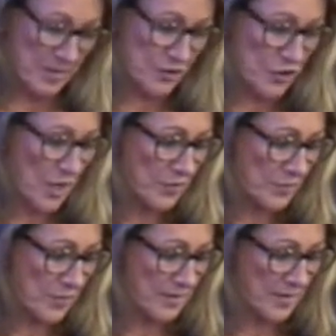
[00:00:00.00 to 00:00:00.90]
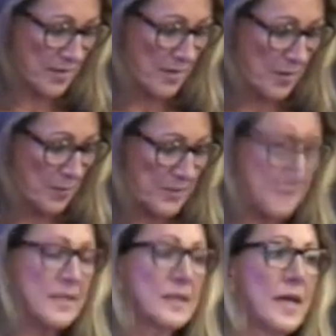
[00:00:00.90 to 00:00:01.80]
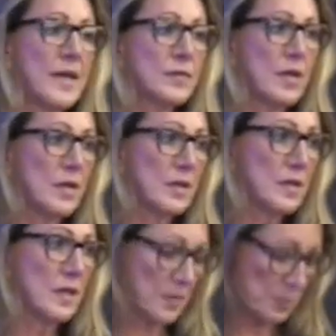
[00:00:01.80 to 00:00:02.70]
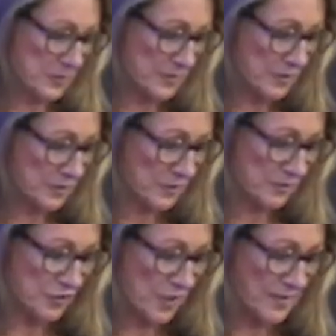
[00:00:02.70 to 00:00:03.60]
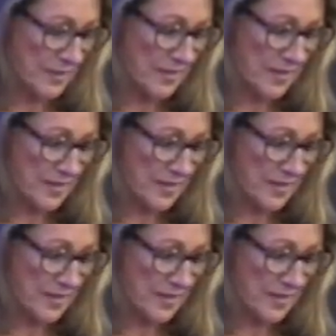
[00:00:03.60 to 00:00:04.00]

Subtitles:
genre, but as a lifelong political junkie,